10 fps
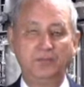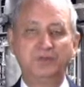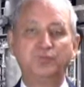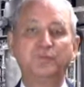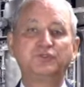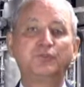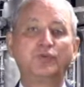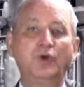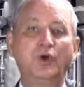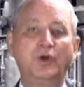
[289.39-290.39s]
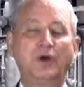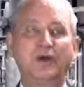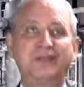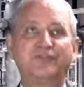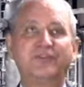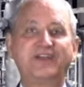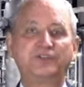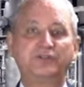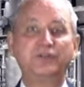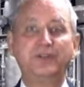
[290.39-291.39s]
Much more
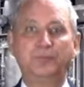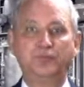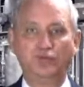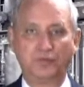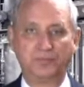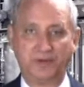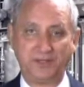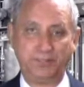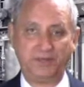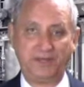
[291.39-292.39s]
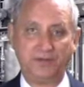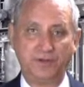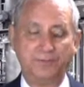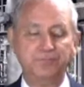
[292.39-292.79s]
effectively absorbed by the plant.